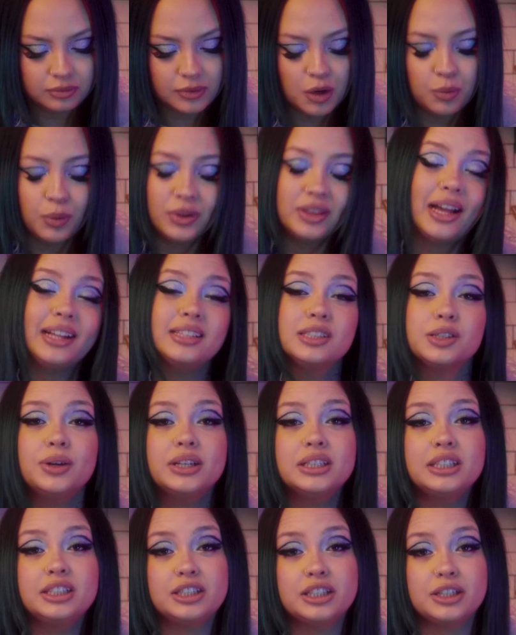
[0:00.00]
What that's
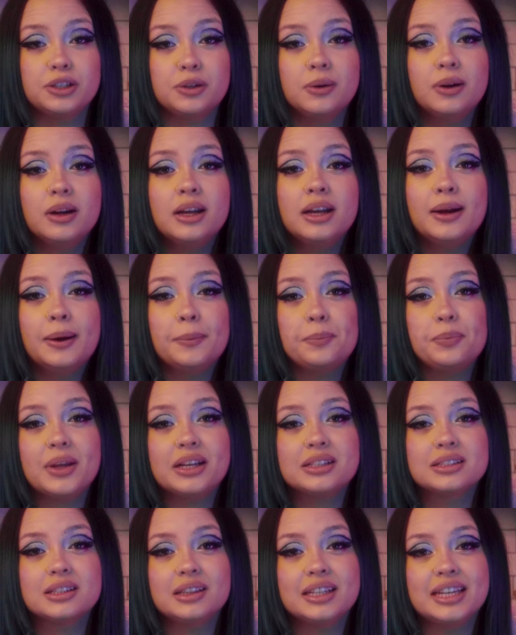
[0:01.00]
going to do
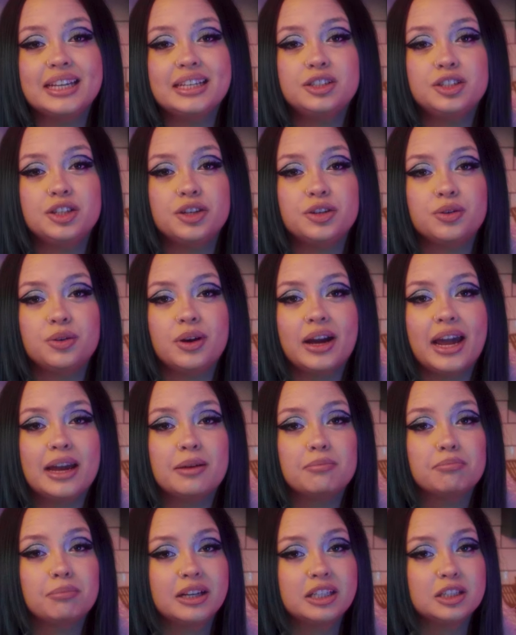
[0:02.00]
is lead to a
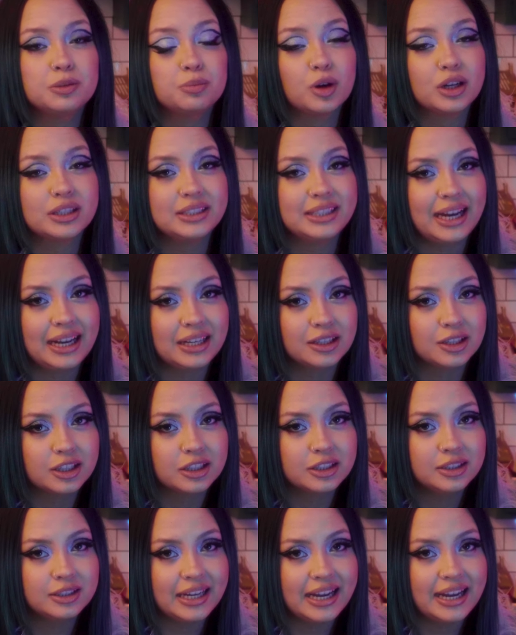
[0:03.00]
much more tender
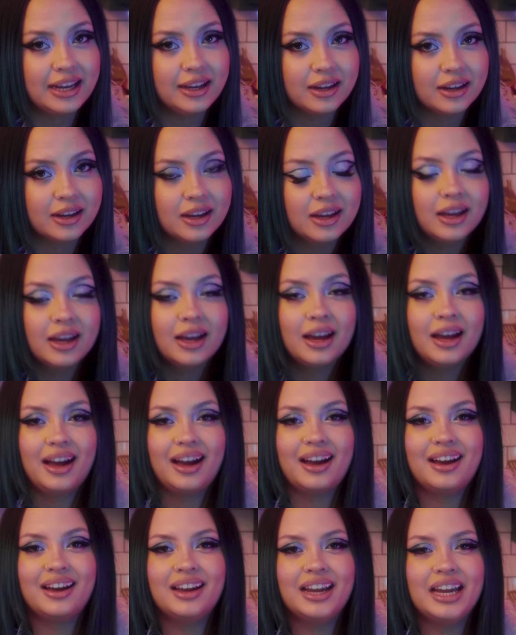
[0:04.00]
steak
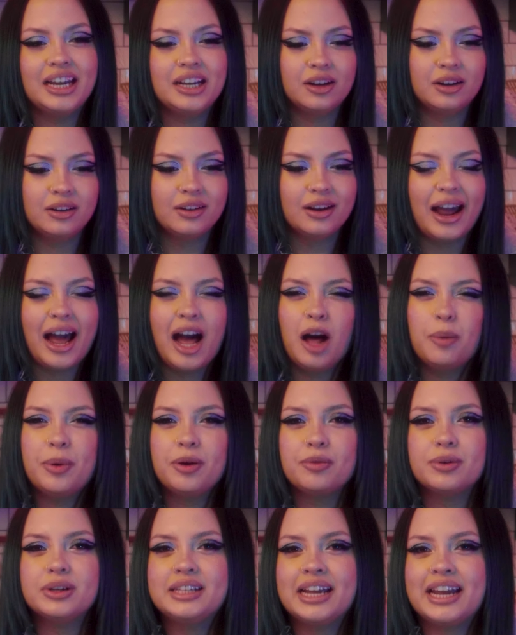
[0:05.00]
and help
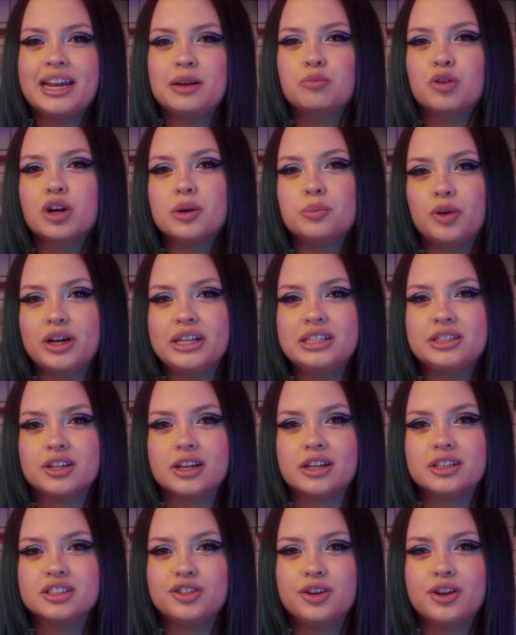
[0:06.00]
it retain more
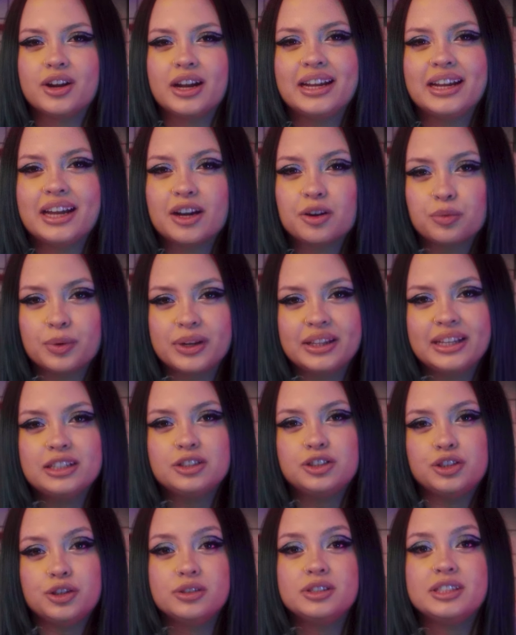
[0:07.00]
moisture, so you're get a really
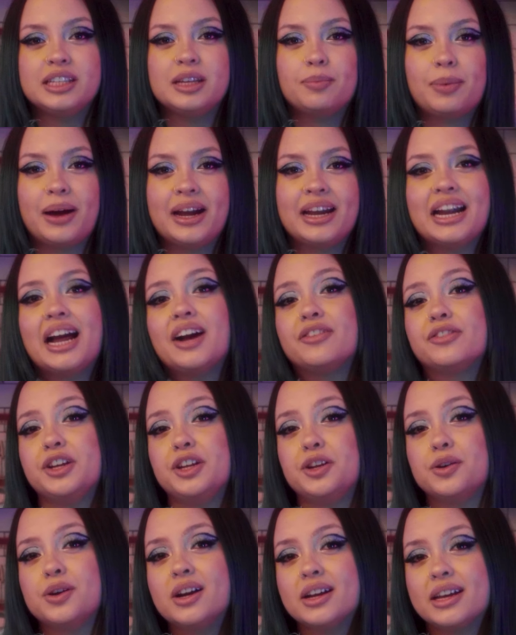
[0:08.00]
juicy bite after
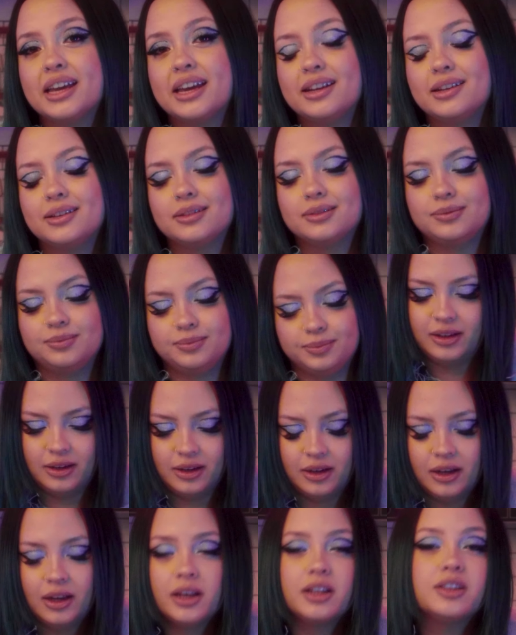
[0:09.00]
you cook it.
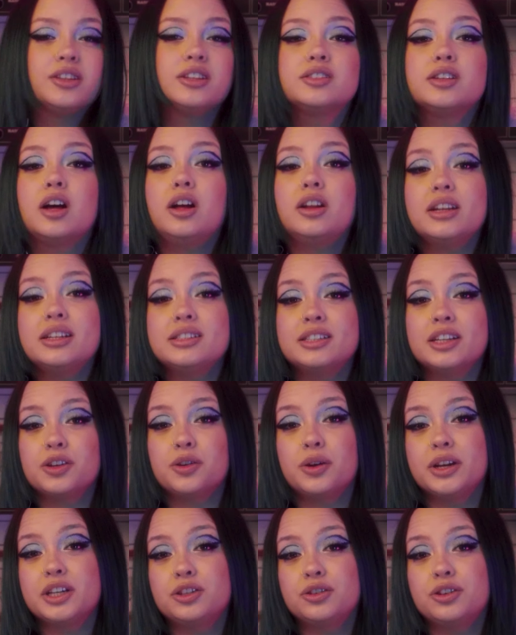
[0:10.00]
The salt isn't
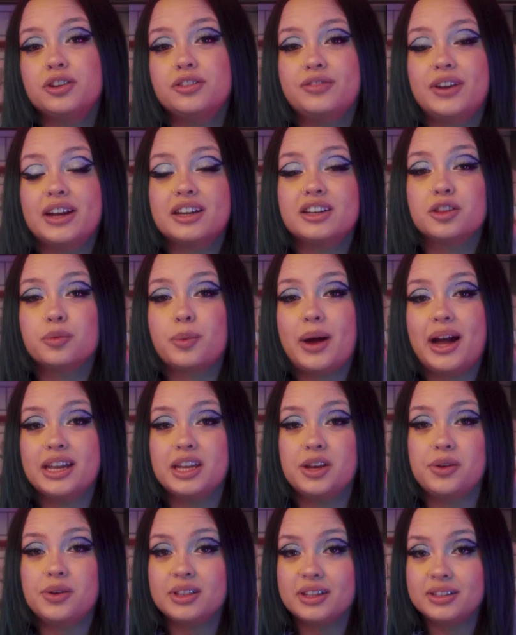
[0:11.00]
going to affect the
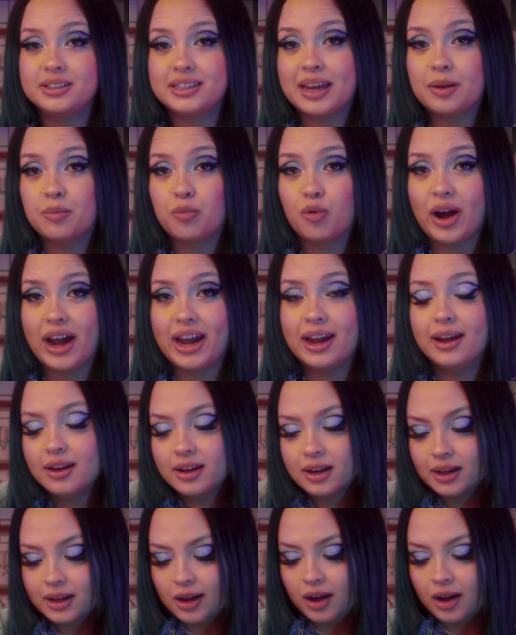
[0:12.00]
Wagyu in the same way.